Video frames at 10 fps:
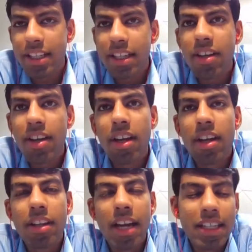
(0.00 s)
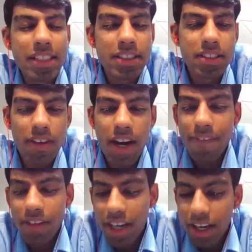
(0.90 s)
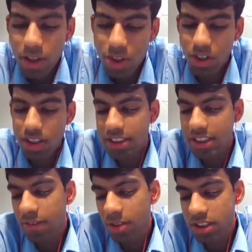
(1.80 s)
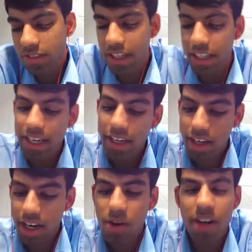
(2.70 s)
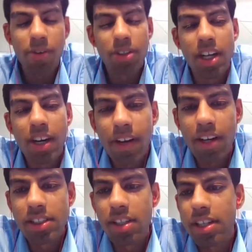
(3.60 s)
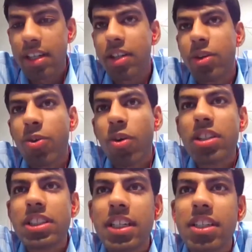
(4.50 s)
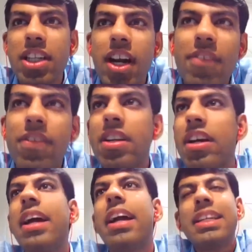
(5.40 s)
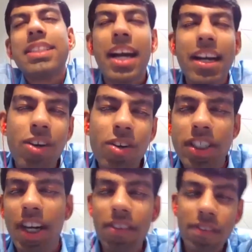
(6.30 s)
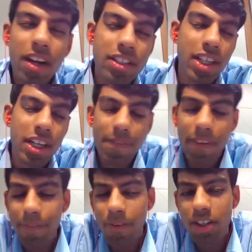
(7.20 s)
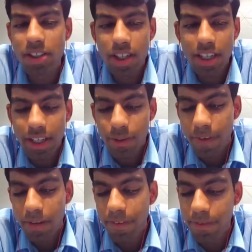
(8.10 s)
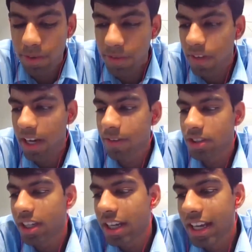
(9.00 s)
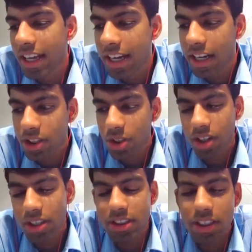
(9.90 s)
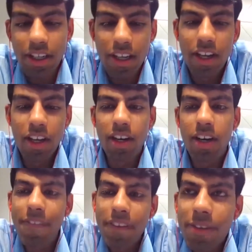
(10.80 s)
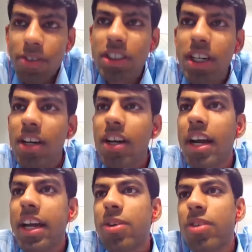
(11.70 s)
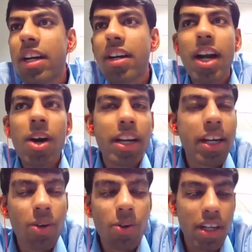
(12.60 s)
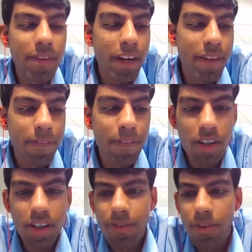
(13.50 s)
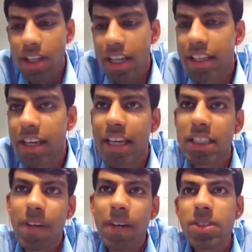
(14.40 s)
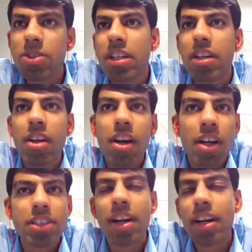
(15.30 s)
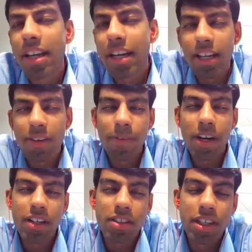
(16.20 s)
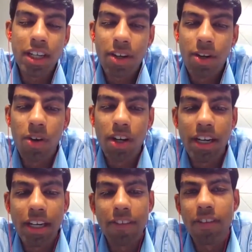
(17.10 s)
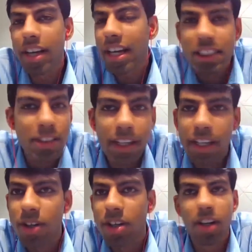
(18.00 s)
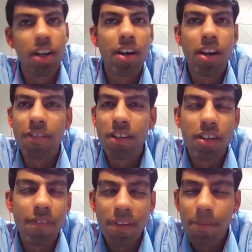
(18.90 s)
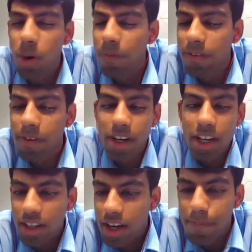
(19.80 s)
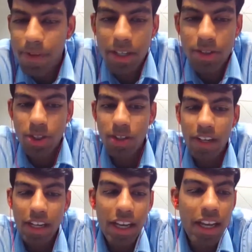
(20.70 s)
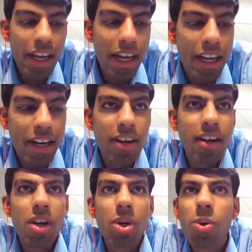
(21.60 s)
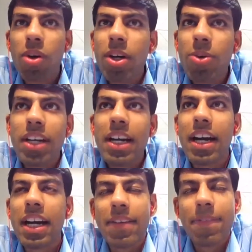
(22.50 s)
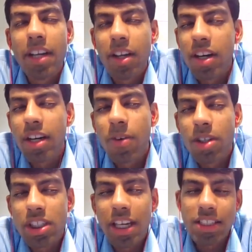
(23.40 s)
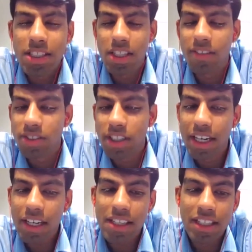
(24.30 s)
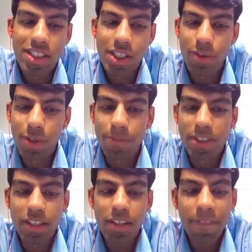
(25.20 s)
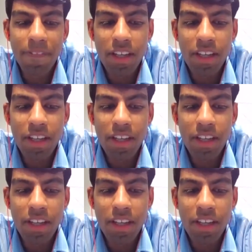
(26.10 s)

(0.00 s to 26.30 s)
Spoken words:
I think that is after I got shortlisted was the way that now I have to start my consultant. And you do not start with, at least I did not start with my consult prep or consult interview prep before I was getting shortlisted. After it was done, I knew that now I need to go ahead and prep for like the case prep. So in a consulting interview particularly, you're gone ahead and given a guesstimate or given a problem of another company to solve. And to go ahead and do that, I particularly watched Case Interviews Crack. That's a YouTube channel.